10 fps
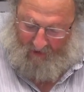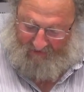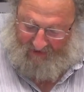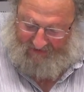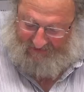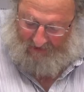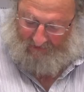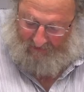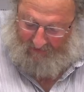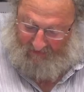Then
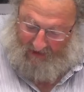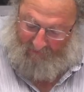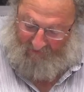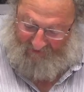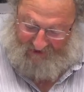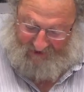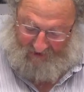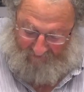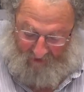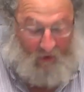suddenly came a
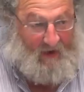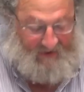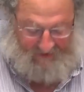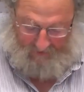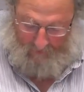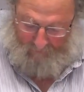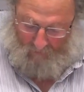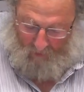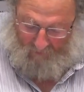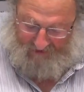vision of Christ,
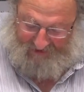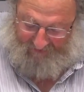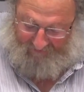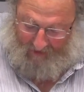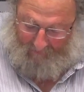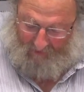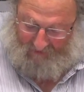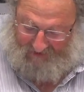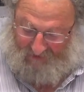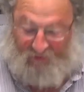whom the chief rabbi
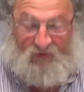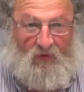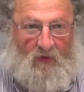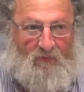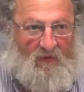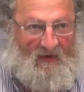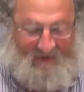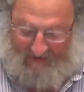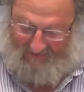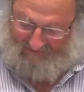was soon to
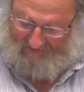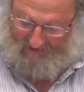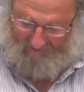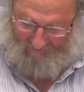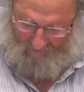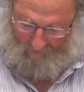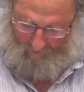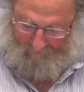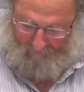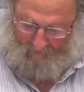embrace as the Savior.
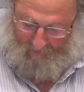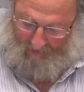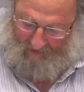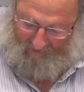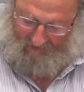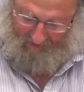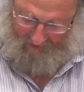And then